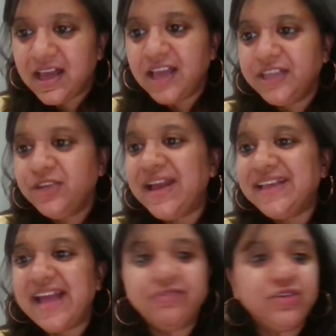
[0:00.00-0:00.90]
You guys
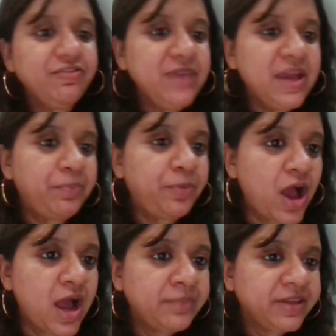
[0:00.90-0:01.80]
have to give me a
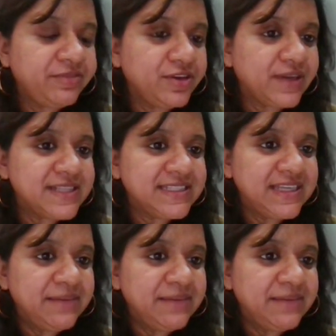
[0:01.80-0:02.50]
prompt if you can see